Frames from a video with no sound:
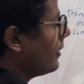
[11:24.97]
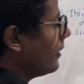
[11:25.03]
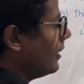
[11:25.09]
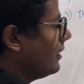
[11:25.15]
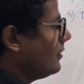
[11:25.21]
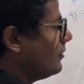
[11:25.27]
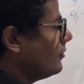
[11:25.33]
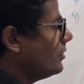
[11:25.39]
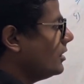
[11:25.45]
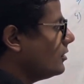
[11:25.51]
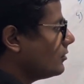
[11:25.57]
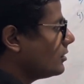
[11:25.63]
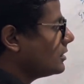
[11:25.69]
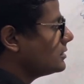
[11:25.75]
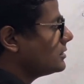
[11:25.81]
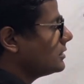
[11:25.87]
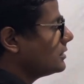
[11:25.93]
And you need to
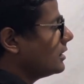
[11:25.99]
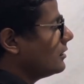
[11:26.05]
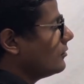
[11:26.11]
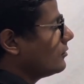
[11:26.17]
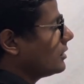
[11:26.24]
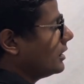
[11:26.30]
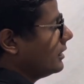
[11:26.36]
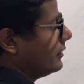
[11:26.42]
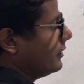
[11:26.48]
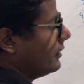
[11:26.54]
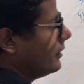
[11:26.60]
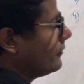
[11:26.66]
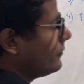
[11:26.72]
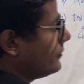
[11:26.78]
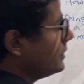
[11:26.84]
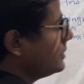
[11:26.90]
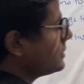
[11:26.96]
consider, okay, if
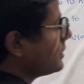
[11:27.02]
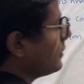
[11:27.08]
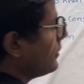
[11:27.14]
this